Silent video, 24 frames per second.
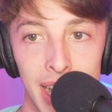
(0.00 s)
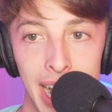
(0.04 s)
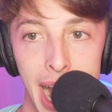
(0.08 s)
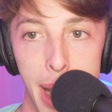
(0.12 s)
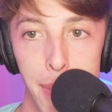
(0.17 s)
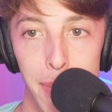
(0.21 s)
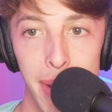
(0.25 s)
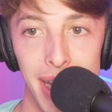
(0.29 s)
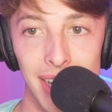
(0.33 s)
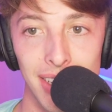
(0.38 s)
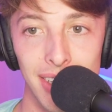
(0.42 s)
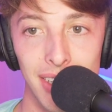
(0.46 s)
and
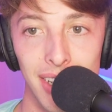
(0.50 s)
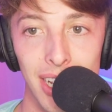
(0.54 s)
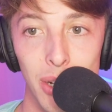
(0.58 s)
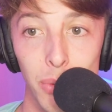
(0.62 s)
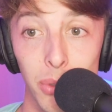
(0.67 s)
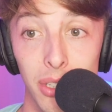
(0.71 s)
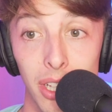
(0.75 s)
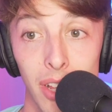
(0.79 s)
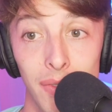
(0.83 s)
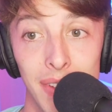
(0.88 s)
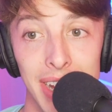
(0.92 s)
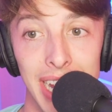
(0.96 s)
I basically
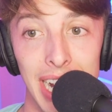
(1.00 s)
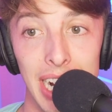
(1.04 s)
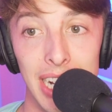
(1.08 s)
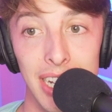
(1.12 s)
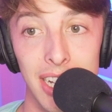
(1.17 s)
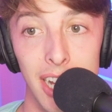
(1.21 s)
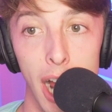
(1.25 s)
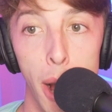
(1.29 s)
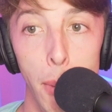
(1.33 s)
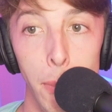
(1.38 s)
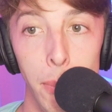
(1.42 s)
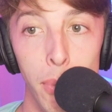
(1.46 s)
was living in a
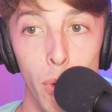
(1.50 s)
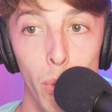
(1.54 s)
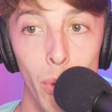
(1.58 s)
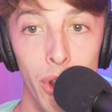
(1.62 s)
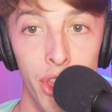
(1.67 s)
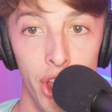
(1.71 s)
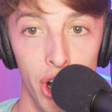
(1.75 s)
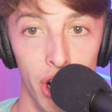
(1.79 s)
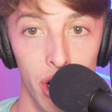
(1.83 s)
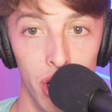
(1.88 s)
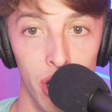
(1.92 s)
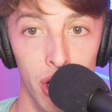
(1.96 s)
dump
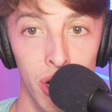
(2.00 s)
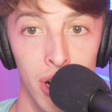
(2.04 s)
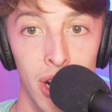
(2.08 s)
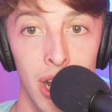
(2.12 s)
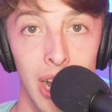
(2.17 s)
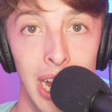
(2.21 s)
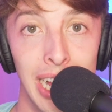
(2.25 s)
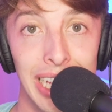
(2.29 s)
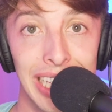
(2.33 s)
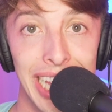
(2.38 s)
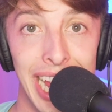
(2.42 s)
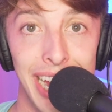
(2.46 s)
with her
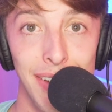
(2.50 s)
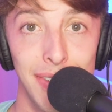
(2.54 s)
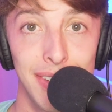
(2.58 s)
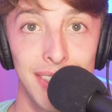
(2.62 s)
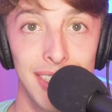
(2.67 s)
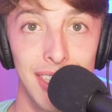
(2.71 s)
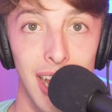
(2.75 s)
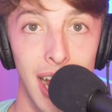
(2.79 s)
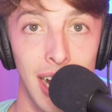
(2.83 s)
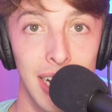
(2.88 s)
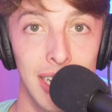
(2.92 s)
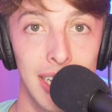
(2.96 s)
Life
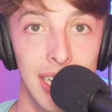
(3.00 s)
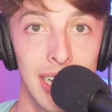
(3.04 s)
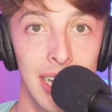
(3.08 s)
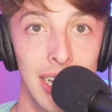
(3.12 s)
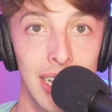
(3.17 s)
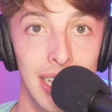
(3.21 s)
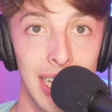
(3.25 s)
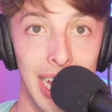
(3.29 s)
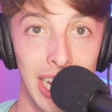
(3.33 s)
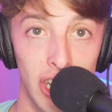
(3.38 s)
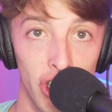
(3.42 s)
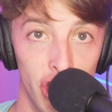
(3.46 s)
sucked
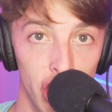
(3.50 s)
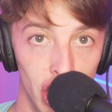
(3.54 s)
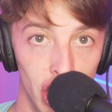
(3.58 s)
like